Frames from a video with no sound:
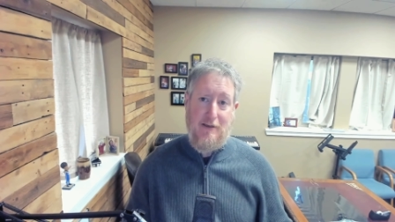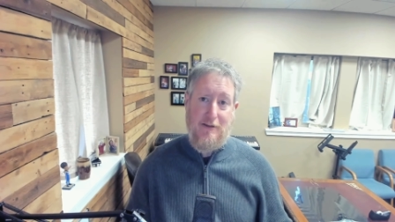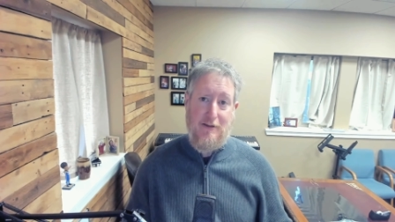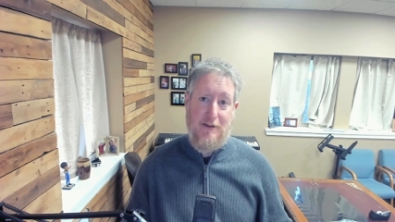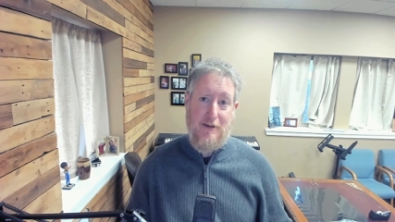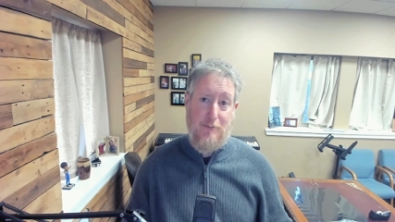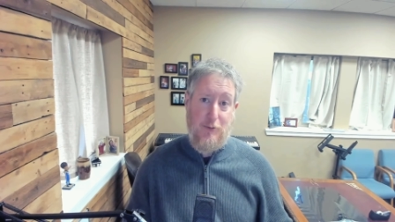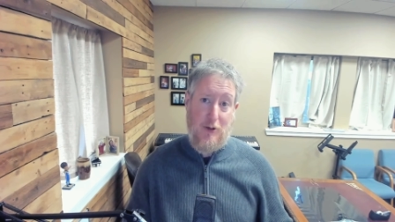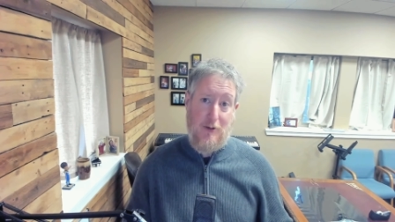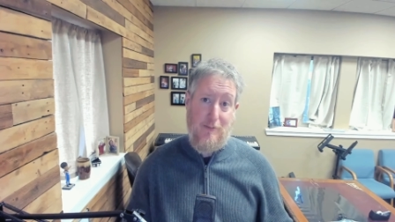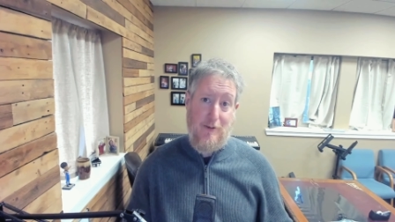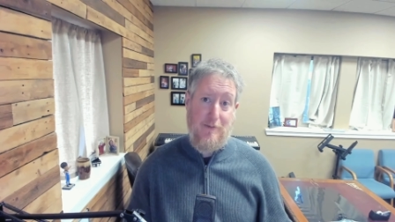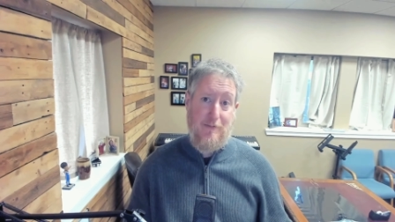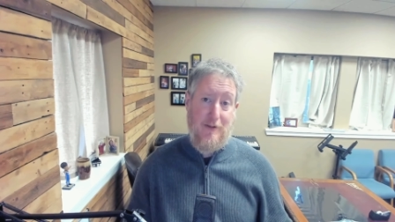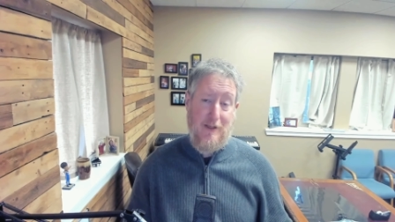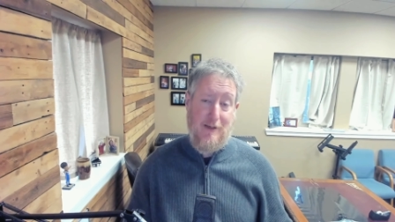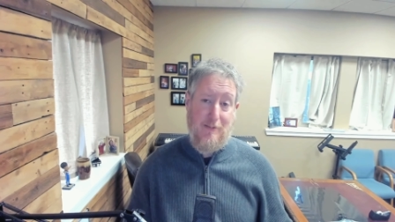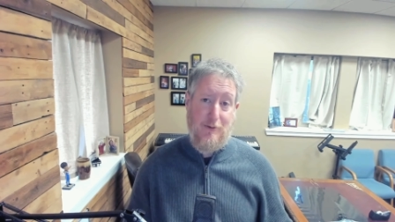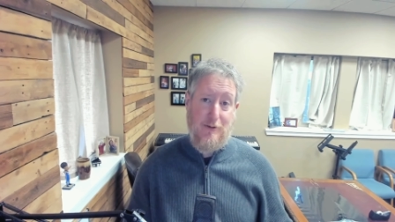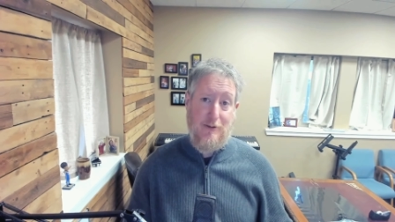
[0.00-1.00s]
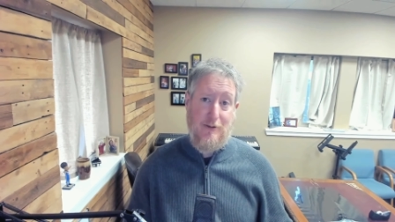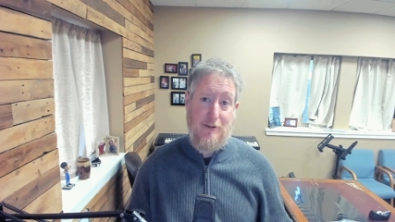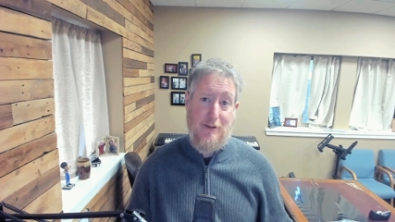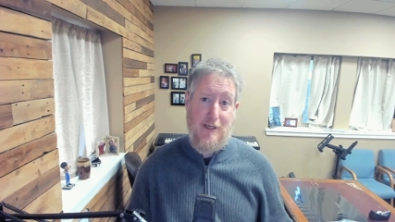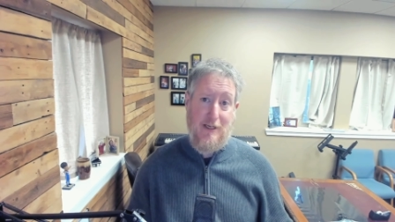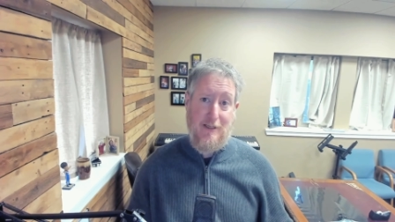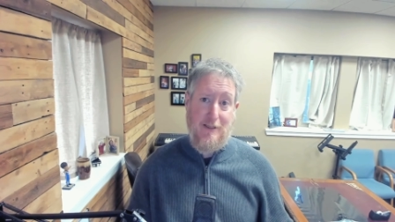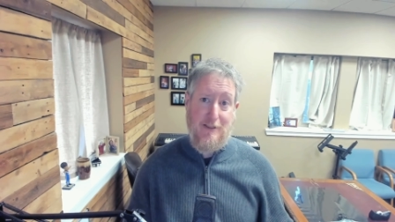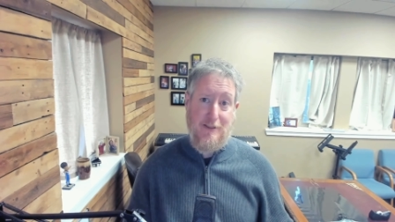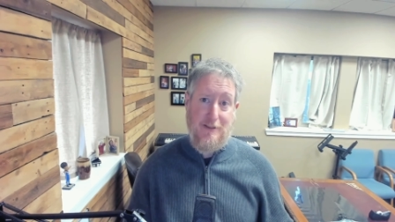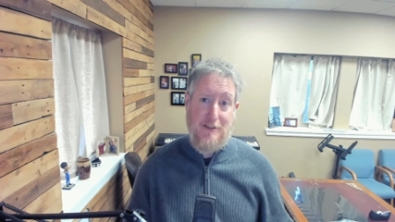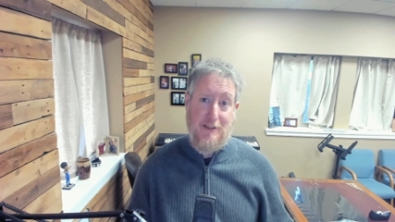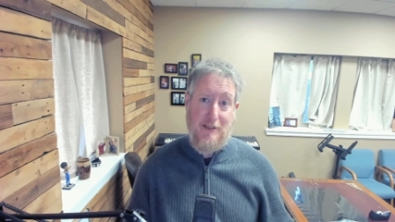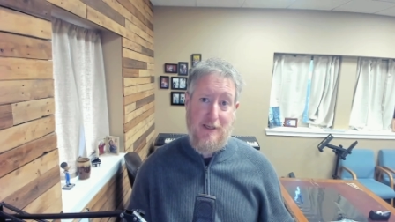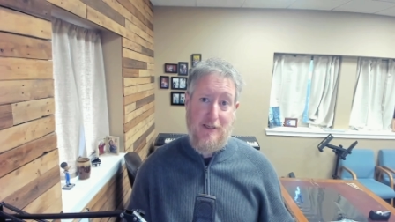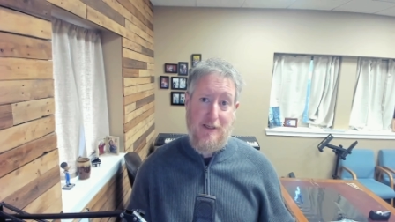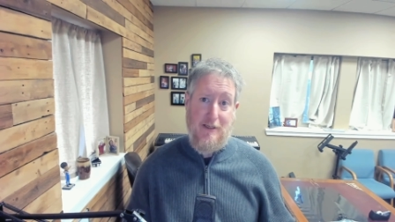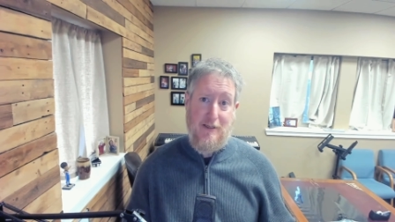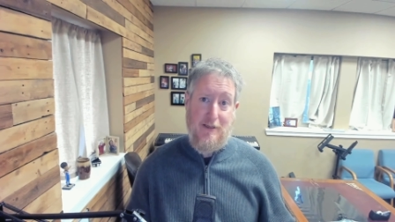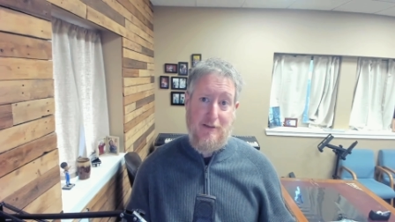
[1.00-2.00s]
The Department of Labor has
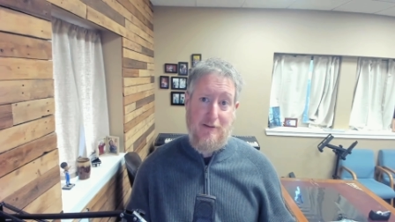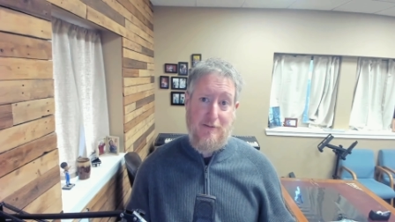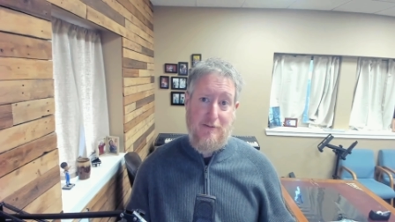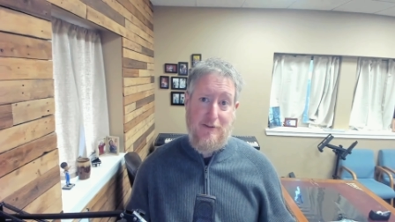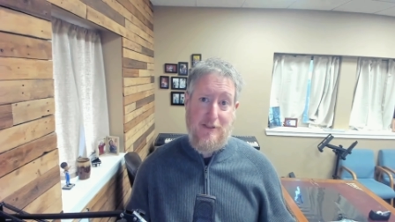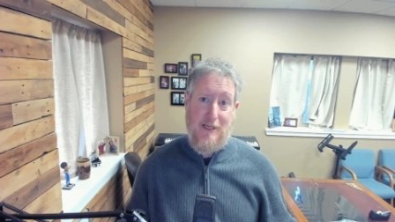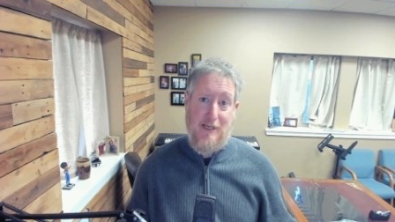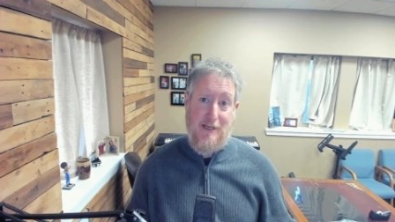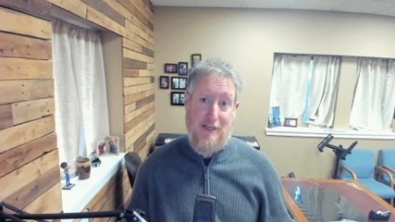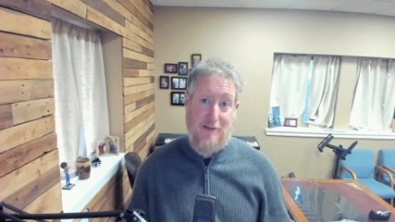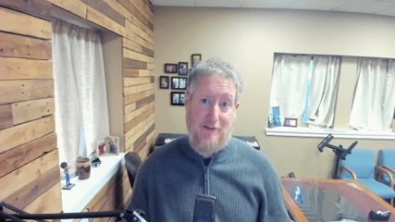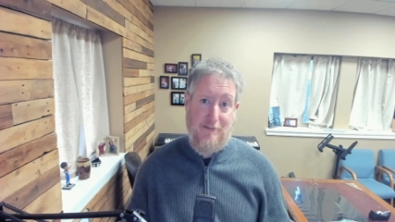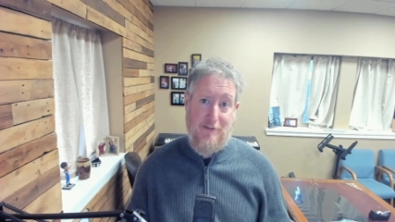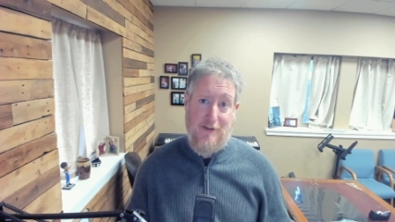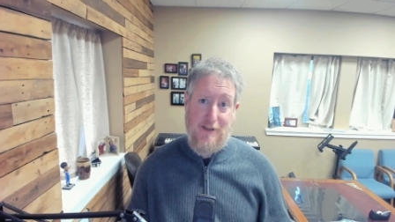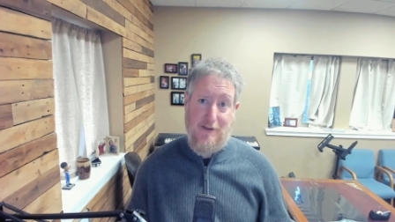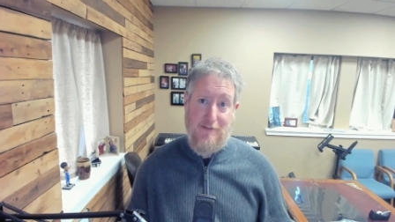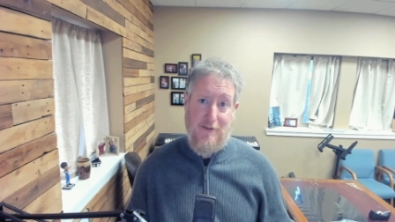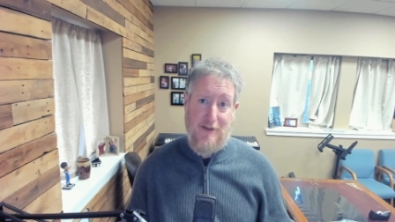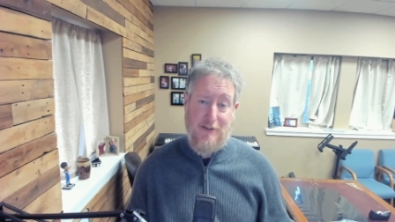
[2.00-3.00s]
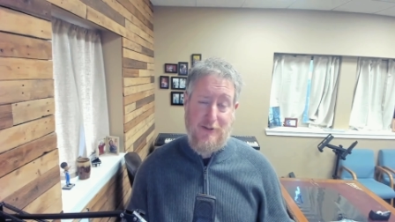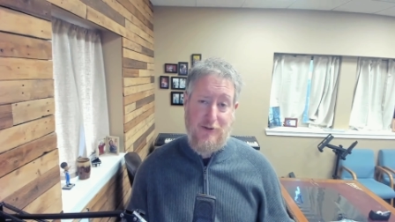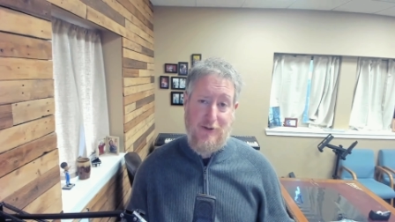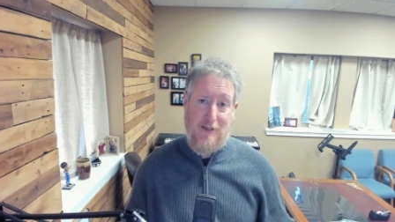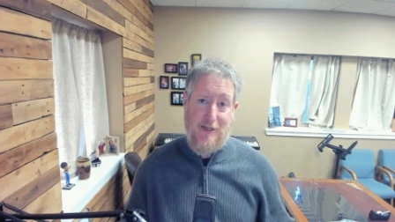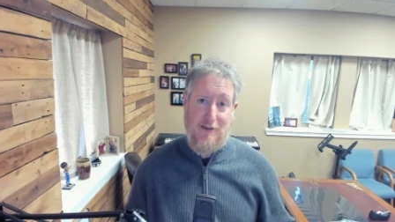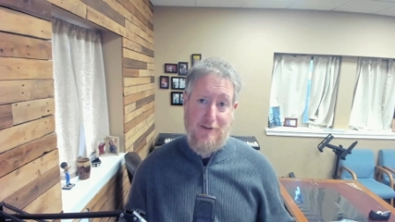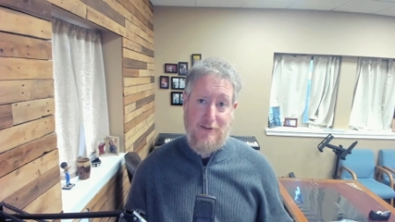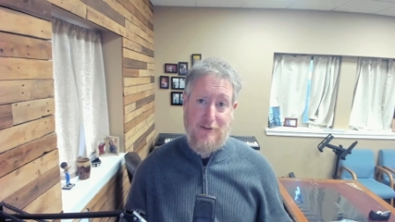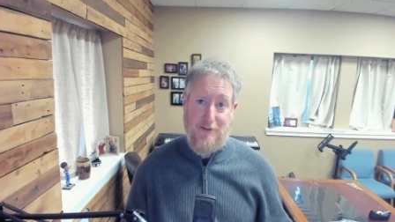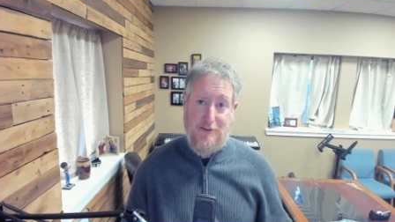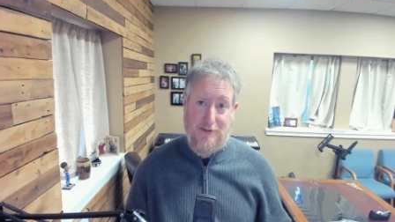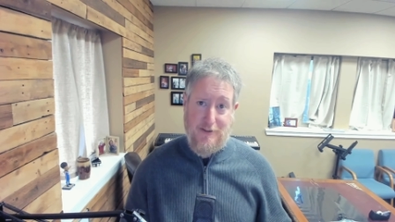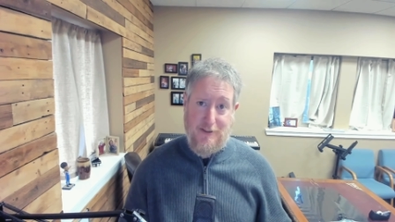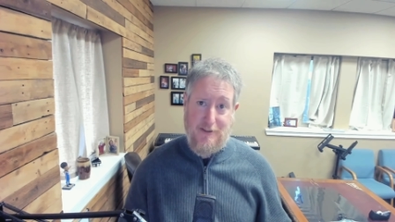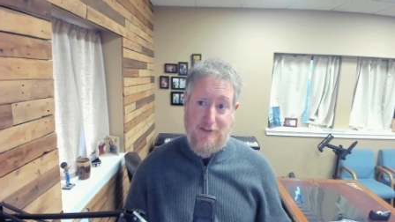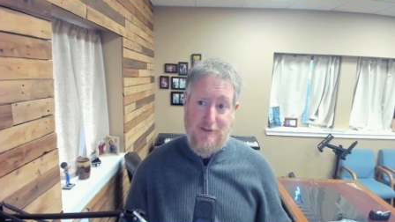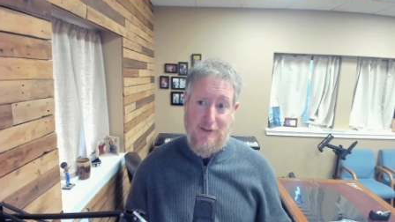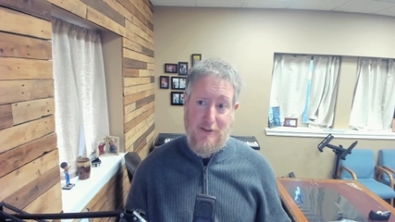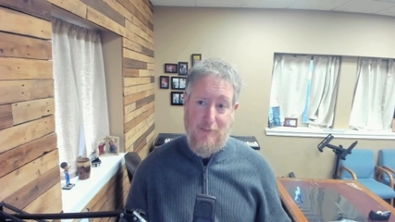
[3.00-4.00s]
taken the Advisory
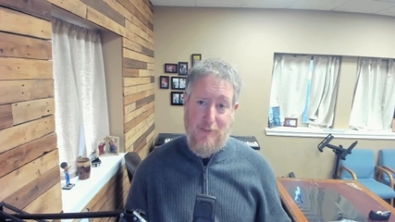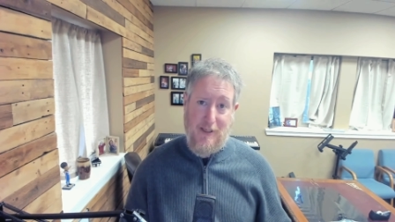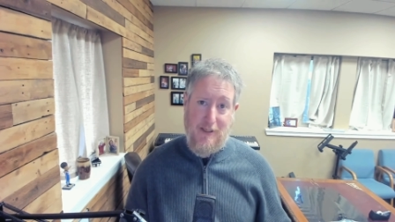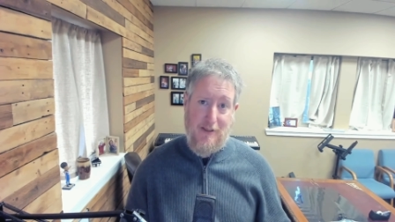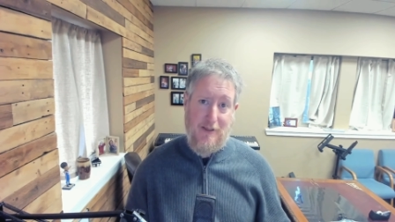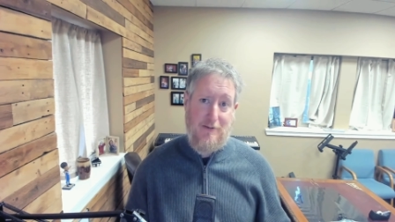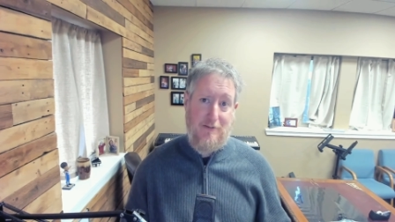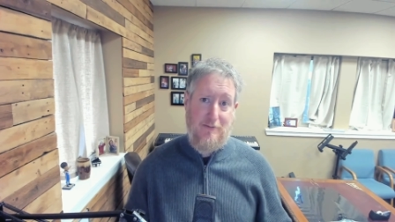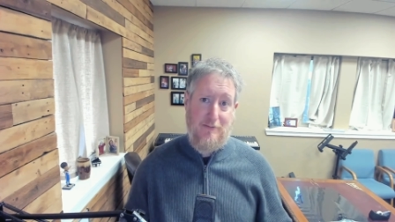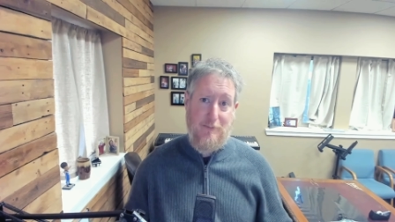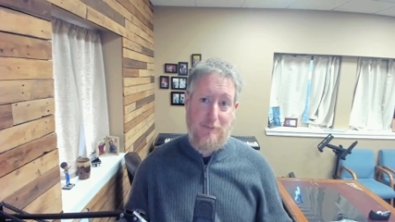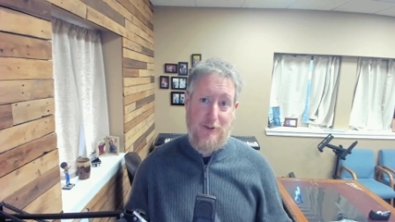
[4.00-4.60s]
Council's opinion,